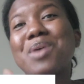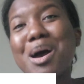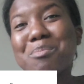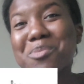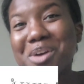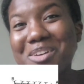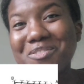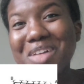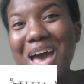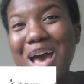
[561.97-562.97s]

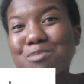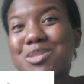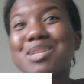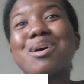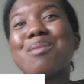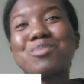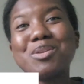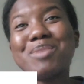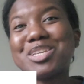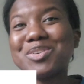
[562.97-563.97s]
rhomboid flaps, and I'm
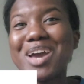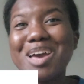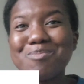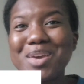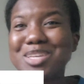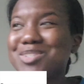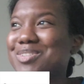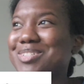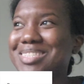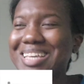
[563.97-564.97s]
gonna make sure I have
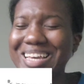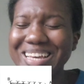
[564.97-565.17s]
pictures